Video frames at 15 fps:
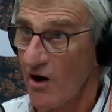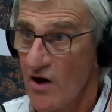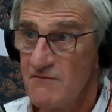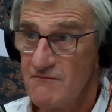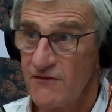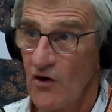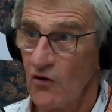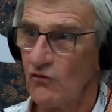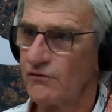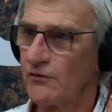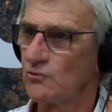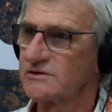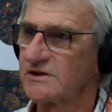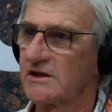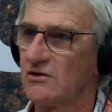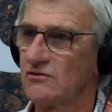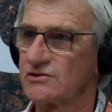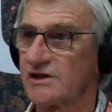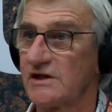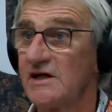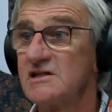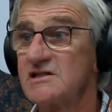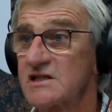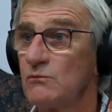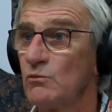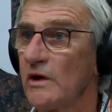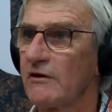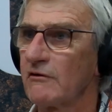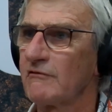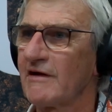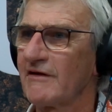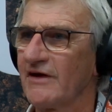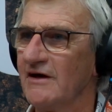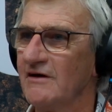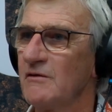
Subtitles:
involve horticulture in some way or other,